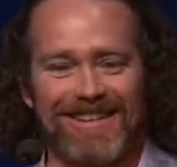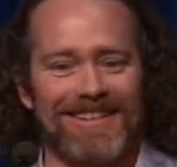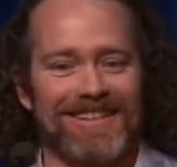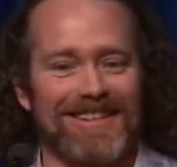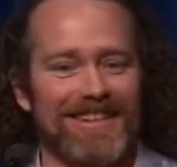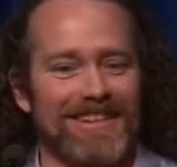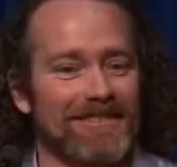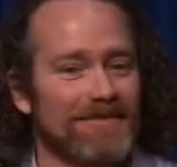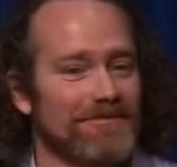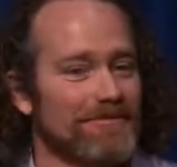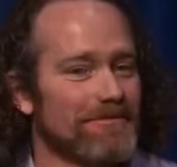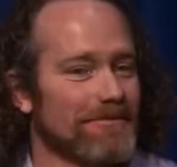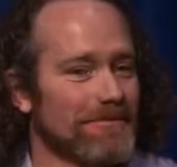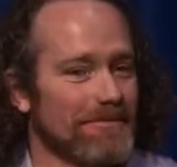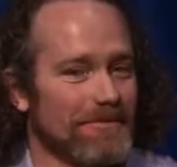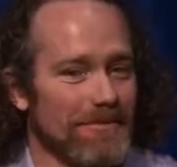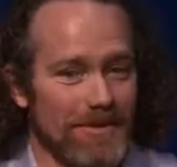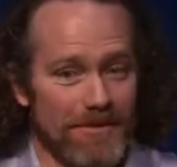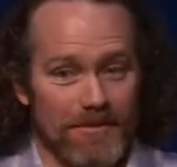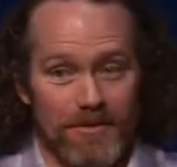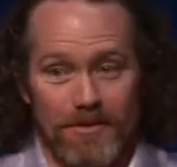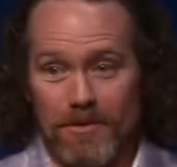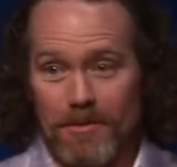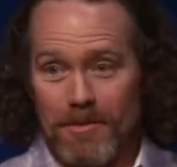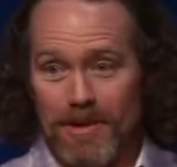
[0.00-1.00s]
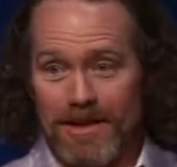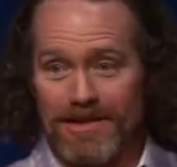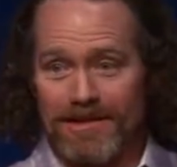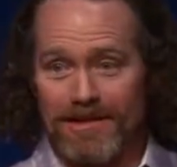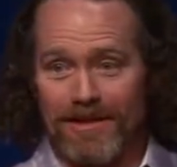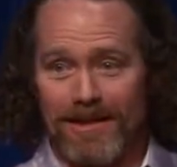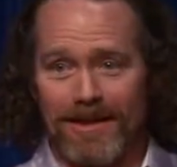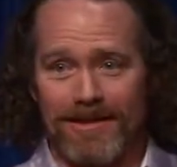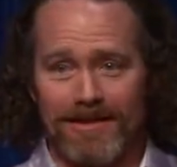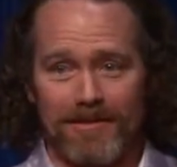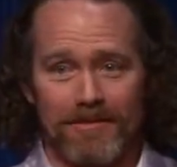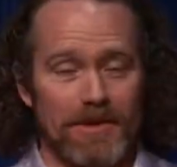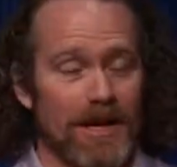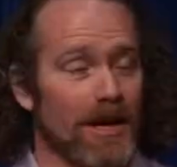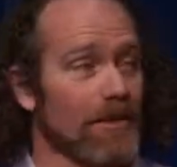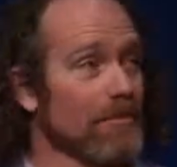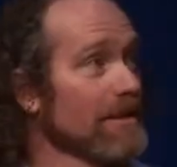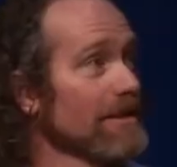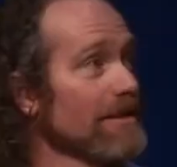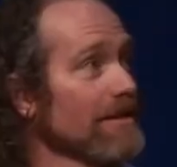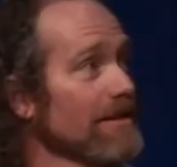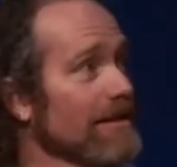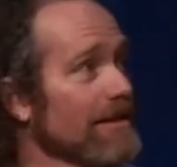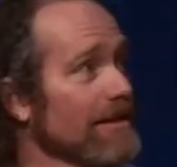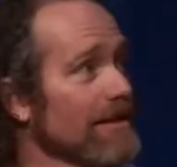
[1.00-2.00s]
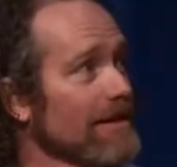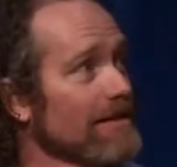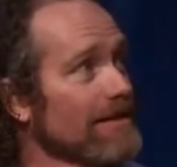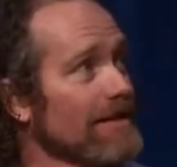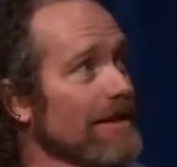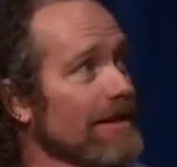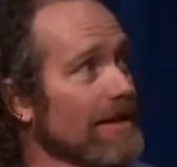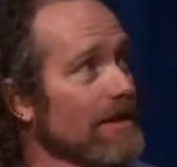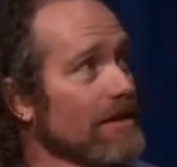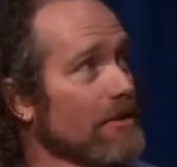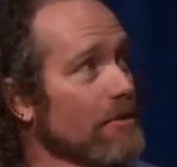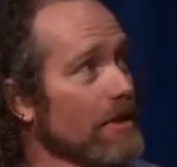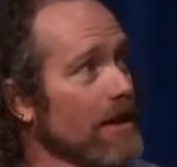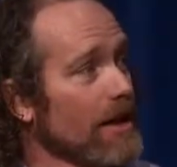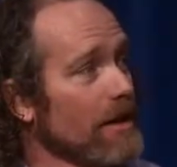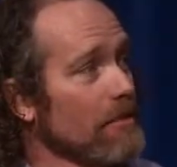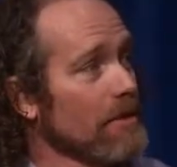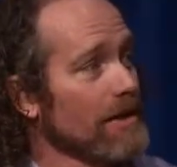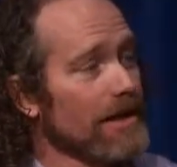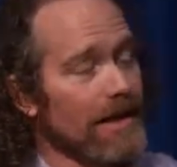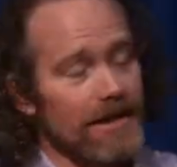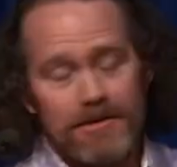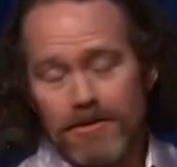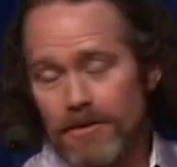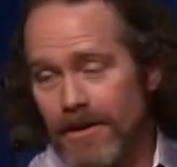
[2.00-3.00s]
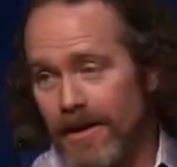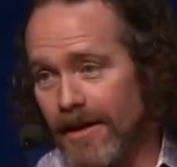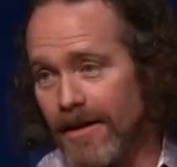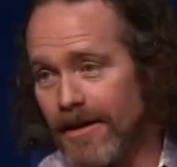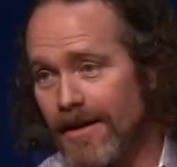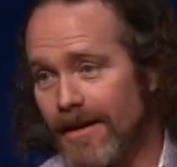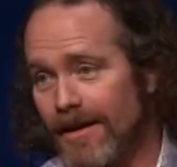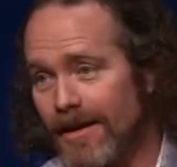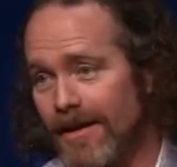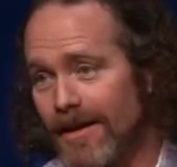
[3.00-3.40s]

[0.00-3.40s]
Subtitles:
And a few of my slides have now been taken away, but that's okay.